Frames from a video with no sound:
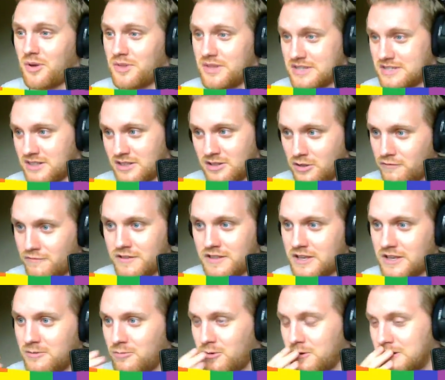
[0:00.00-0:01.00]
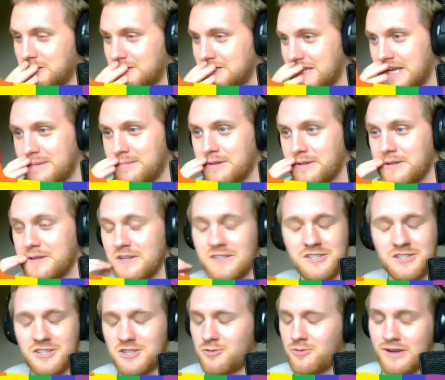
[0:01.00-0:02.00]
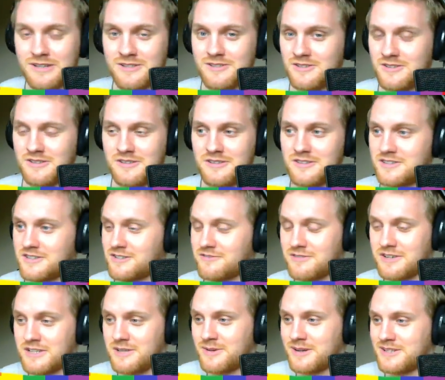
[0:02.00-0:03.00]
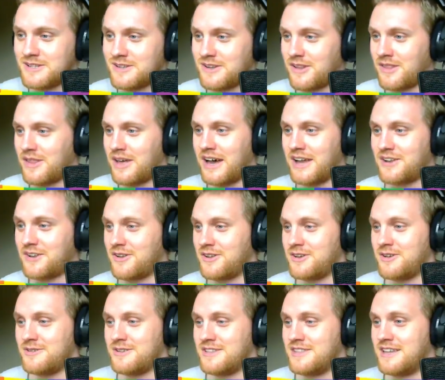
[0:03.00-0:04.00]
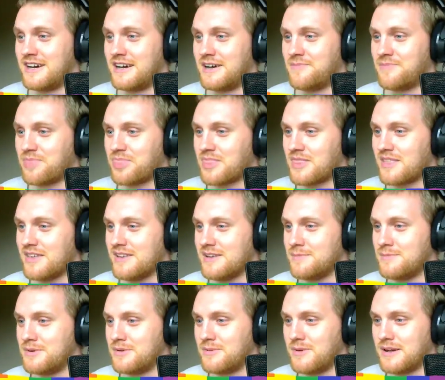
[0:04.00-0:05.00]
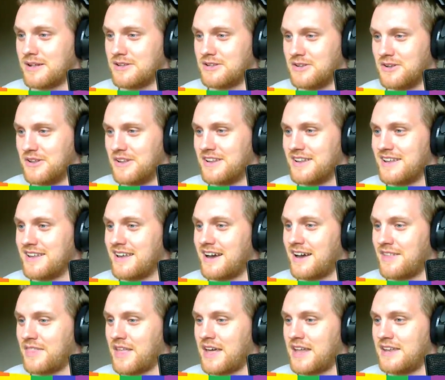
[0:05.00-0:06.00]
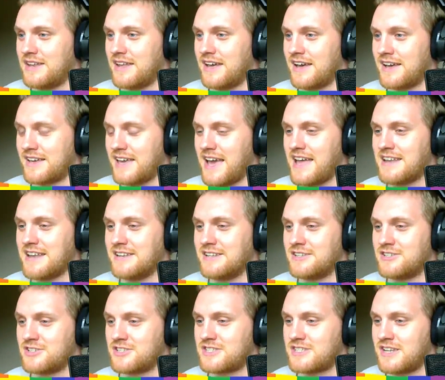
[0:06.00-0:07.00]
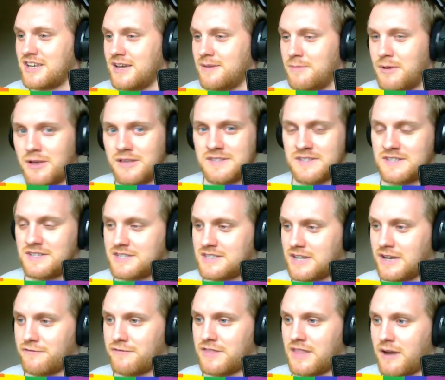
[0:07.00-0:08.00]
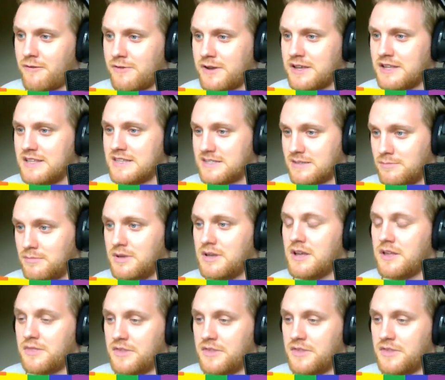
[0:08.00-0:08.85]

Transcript: on this lovely wooden table. It's just well done. Just really well done. I don't know who did that, but well done. And then again, just immersing yourself in that realism.